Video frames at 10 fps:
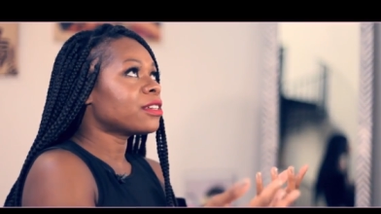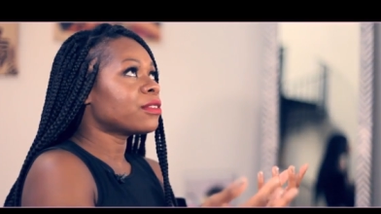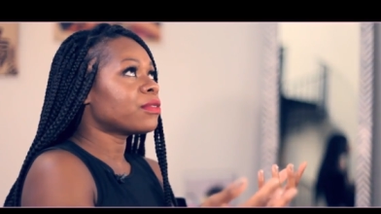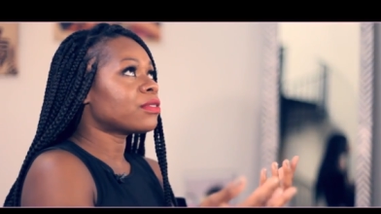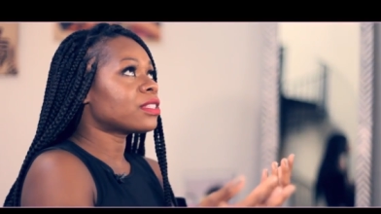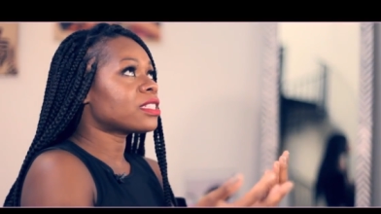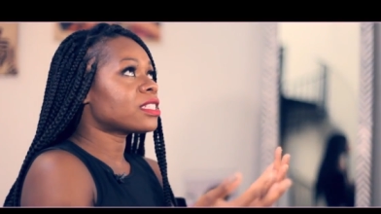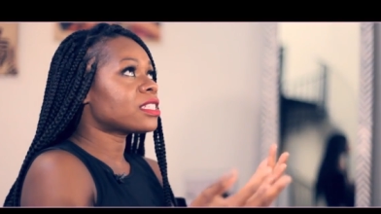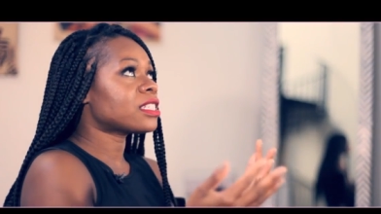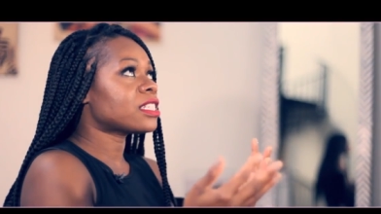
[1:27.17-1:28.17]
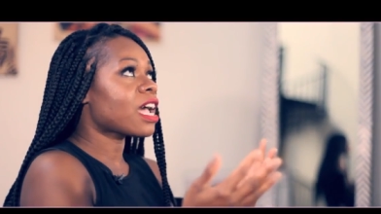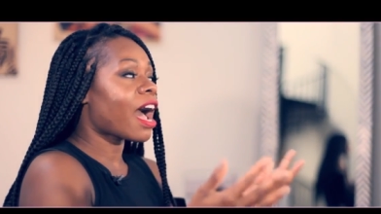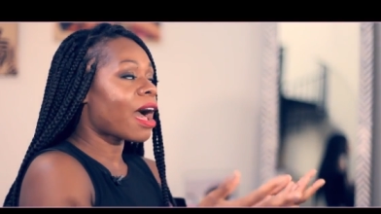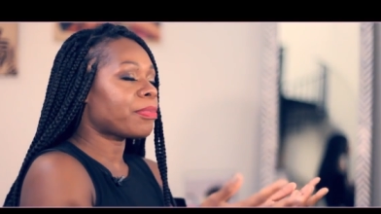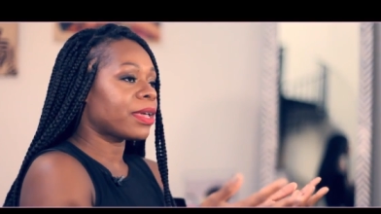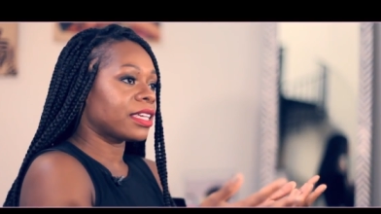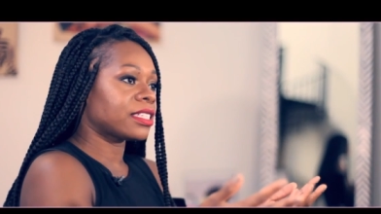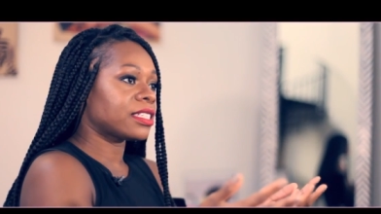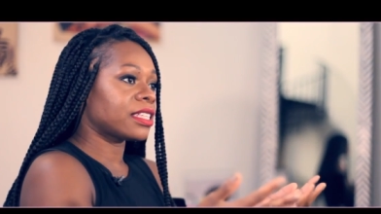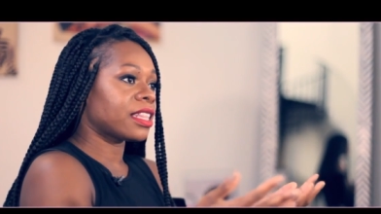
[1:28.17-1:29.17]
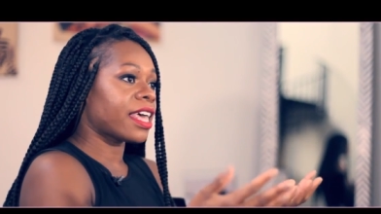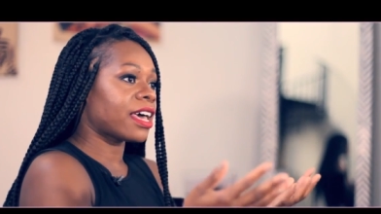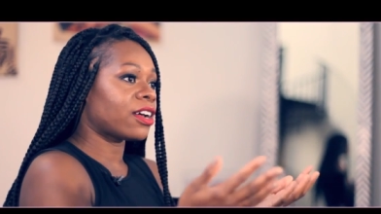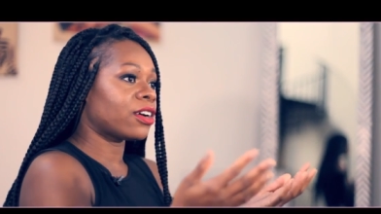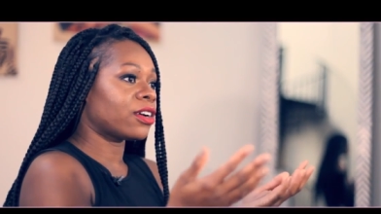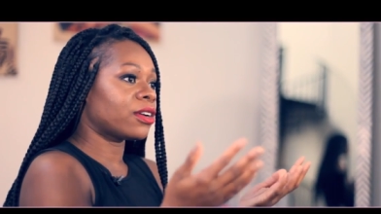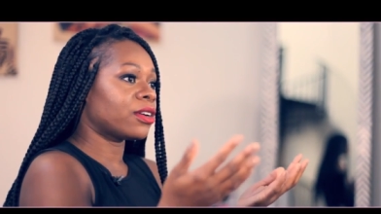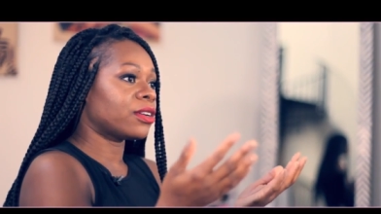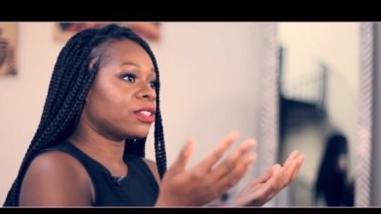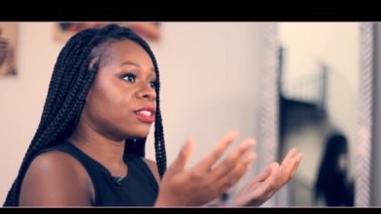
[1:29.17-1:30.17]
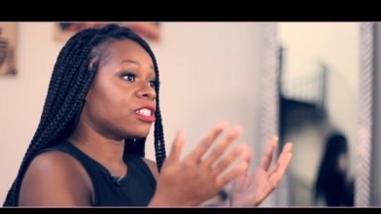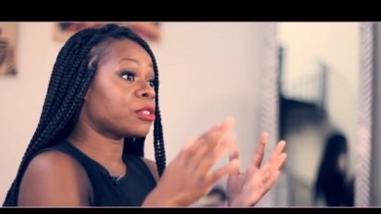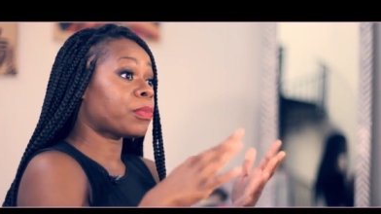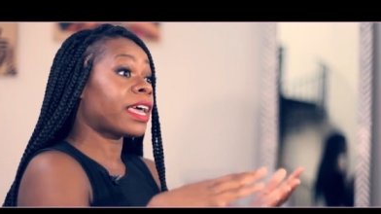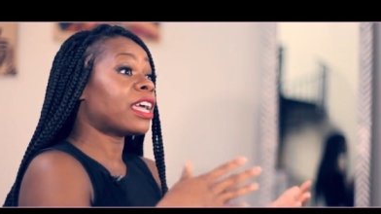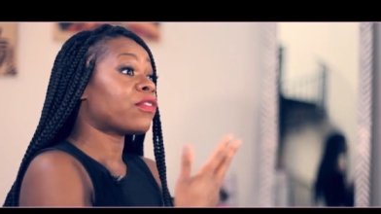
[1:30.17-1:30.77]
of topics that are displayed